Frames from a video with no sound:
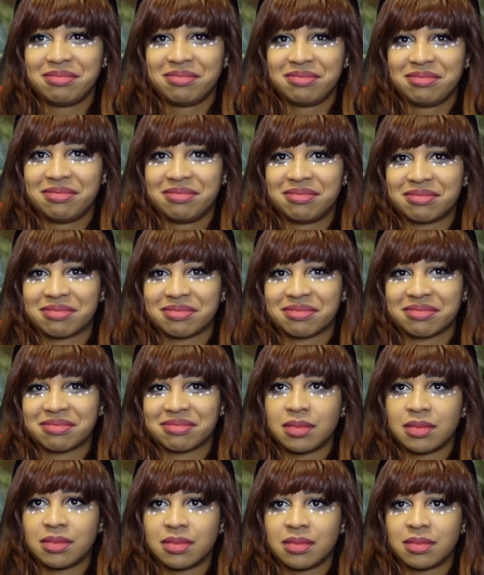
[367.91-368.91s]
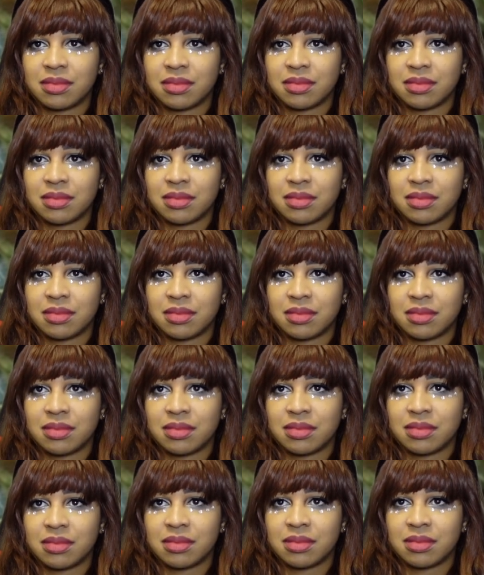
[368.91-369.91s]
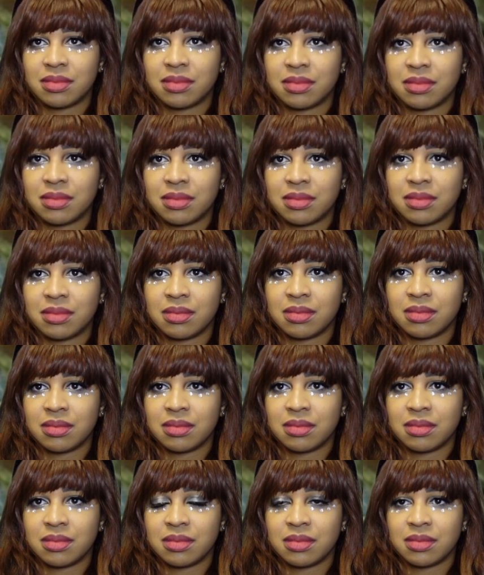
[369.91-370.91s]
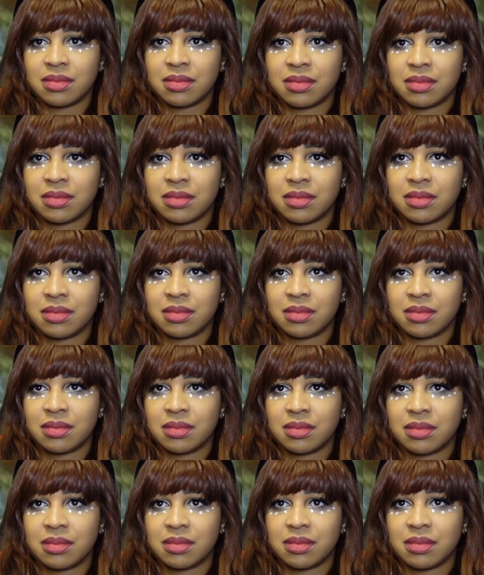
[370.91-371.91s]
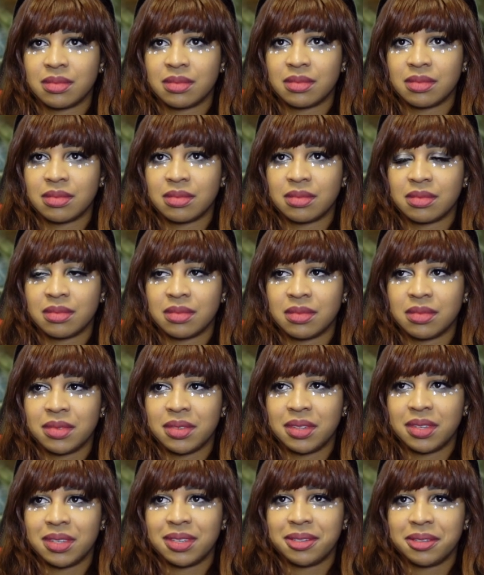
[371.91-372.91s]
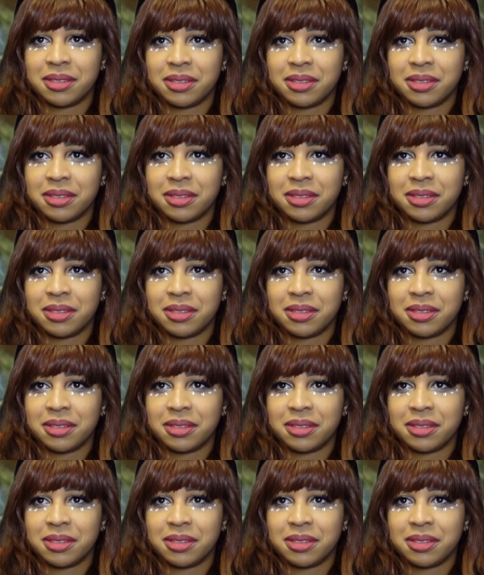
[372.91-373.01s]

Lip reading: [no speech]